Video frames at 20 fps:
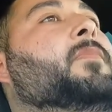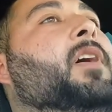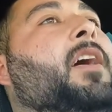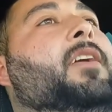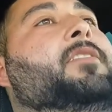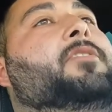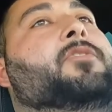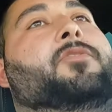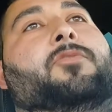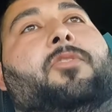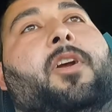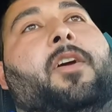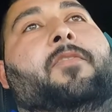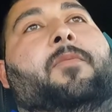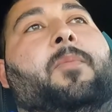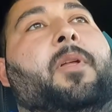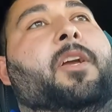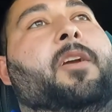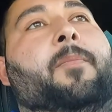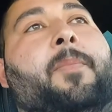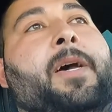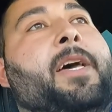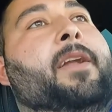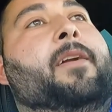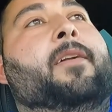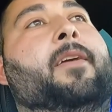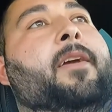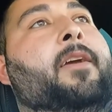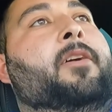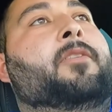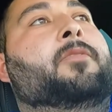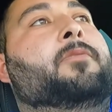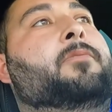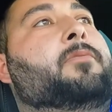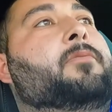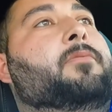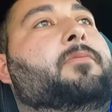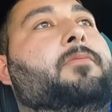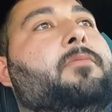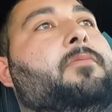I just drive them like a bat out of hell,
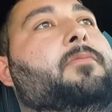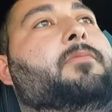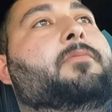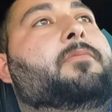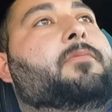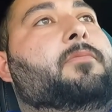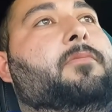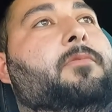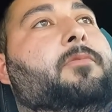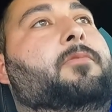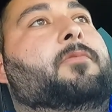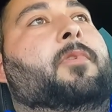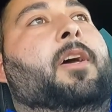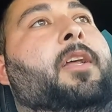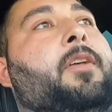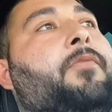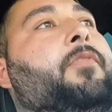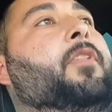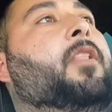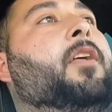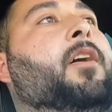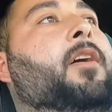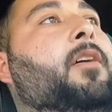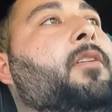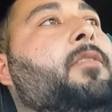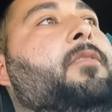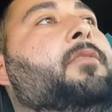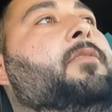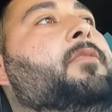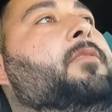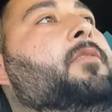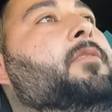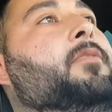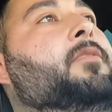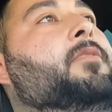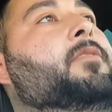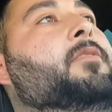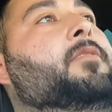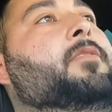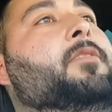right off the lot.
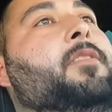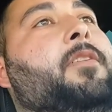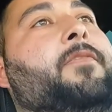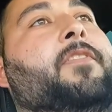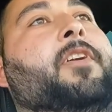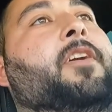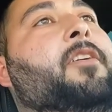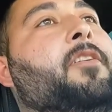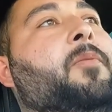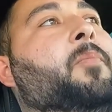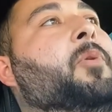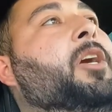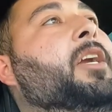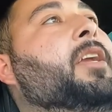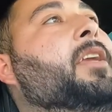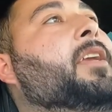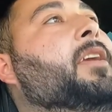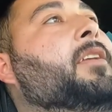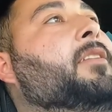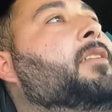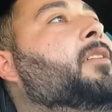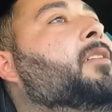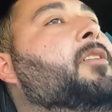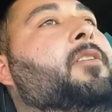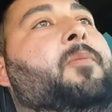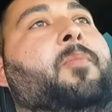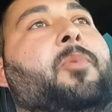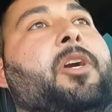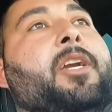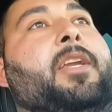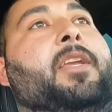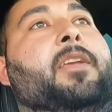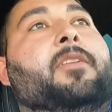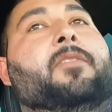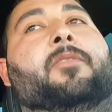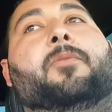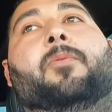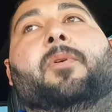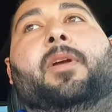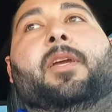If they're gonna break in, they're gonna break
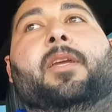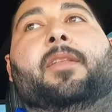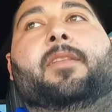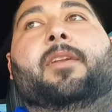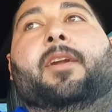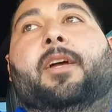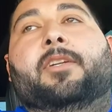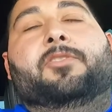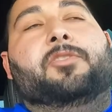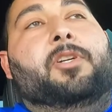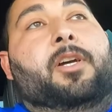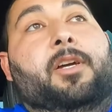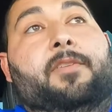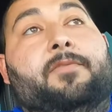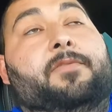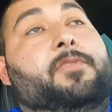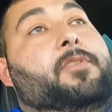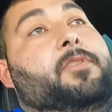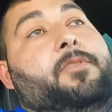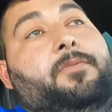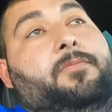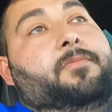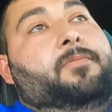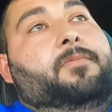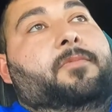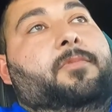in the way that I drive, so